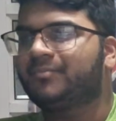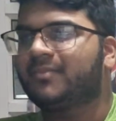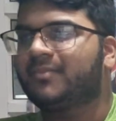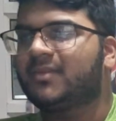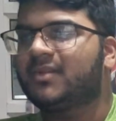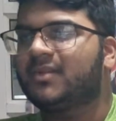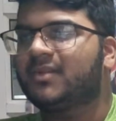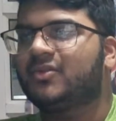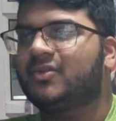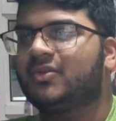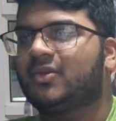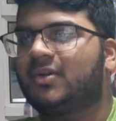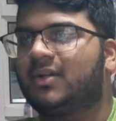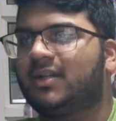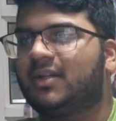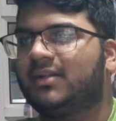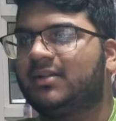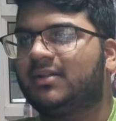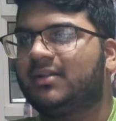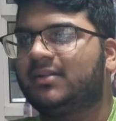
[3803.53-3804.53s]

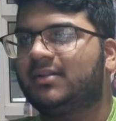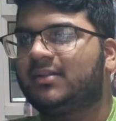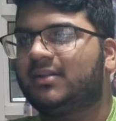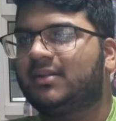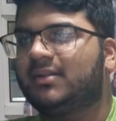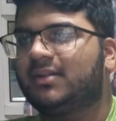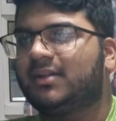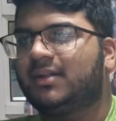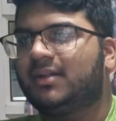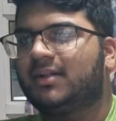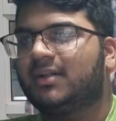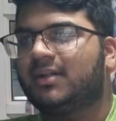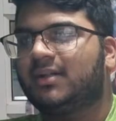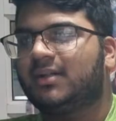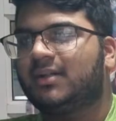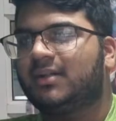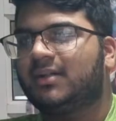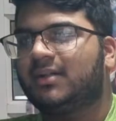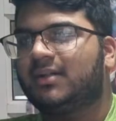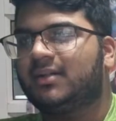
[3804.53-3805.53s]
Surely.
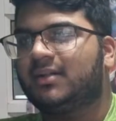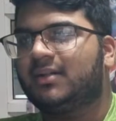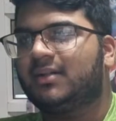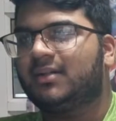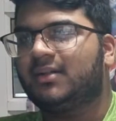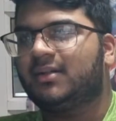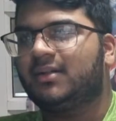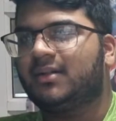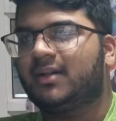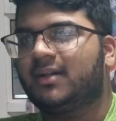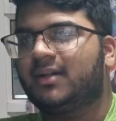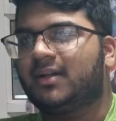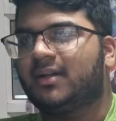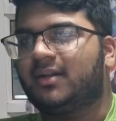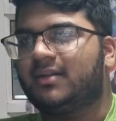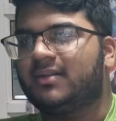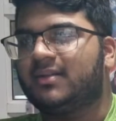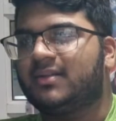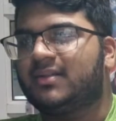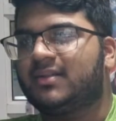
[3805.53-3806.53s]

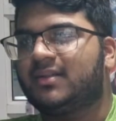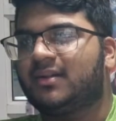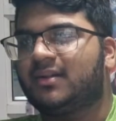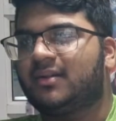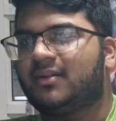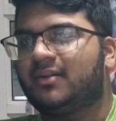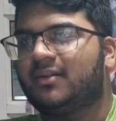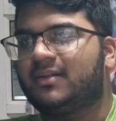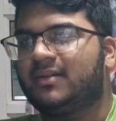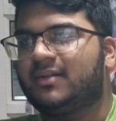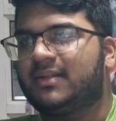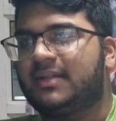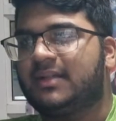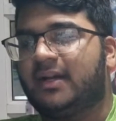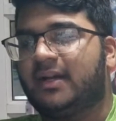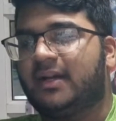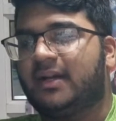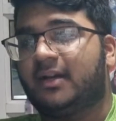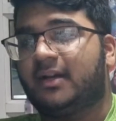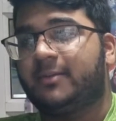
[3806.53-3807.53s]
Okay, so
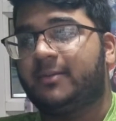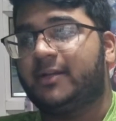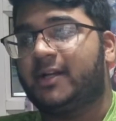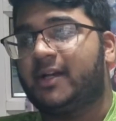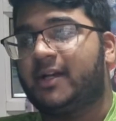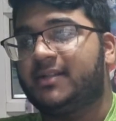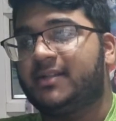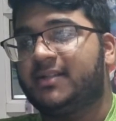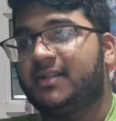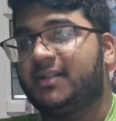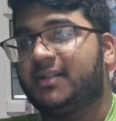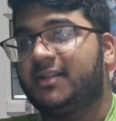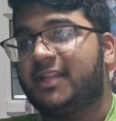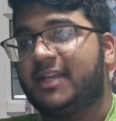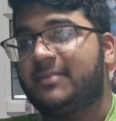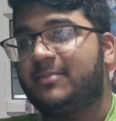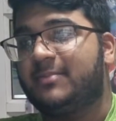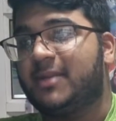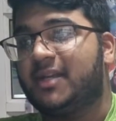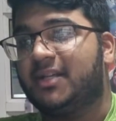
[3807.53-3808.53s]
yeah, I mean, I said they
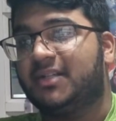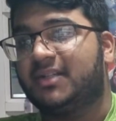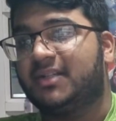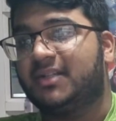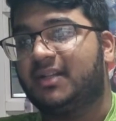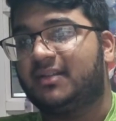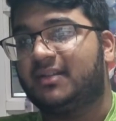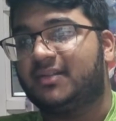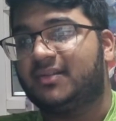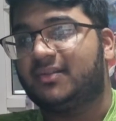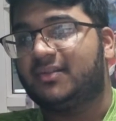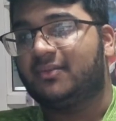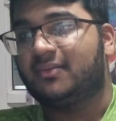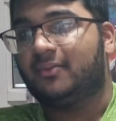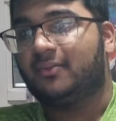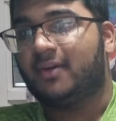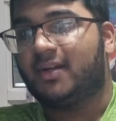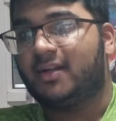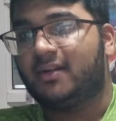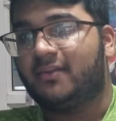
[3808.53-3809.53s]
make sense.
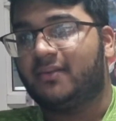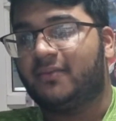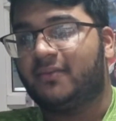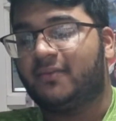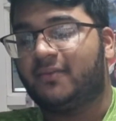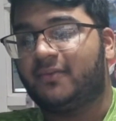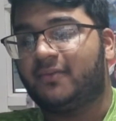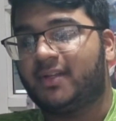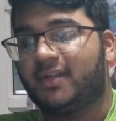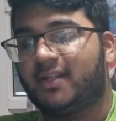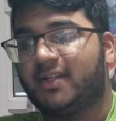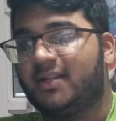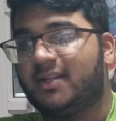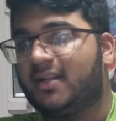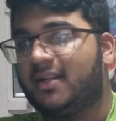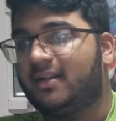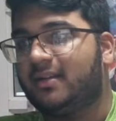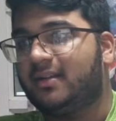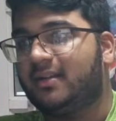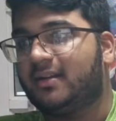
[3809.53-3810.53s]
What a freaking
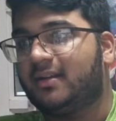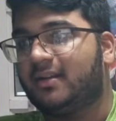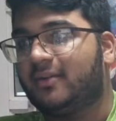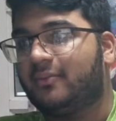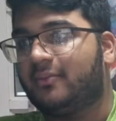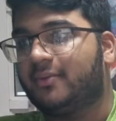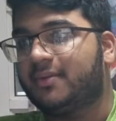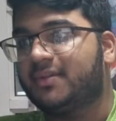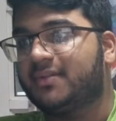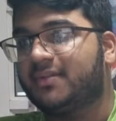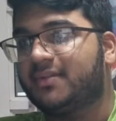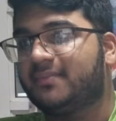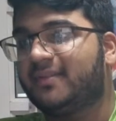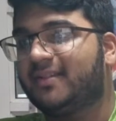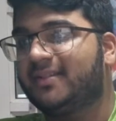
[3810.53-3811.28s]
idiot I was.